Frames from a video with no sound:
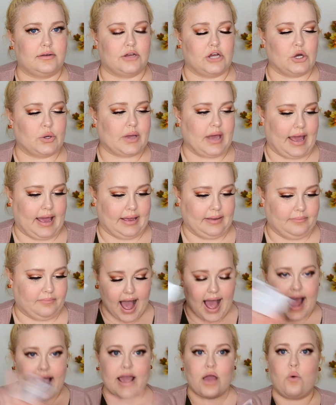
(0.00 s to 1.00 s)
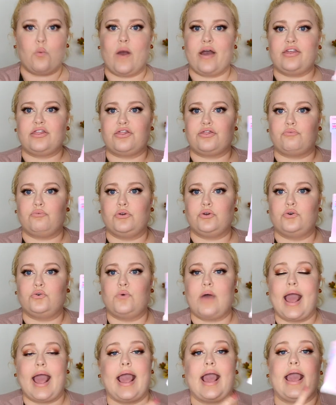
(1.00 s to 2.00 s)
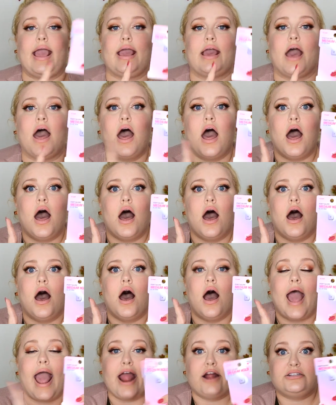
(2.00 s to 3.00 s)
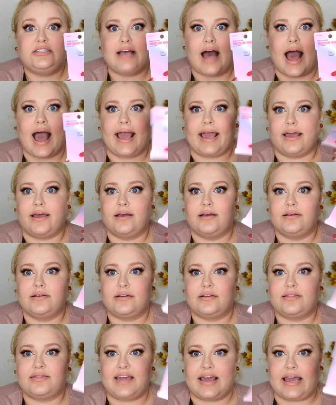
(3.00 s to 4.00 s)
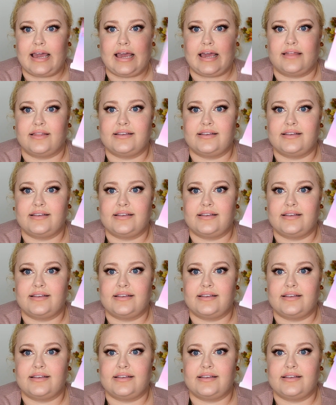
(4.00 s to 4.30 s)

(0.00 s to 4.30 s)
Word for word: Okay. I went through a hair tie thingy.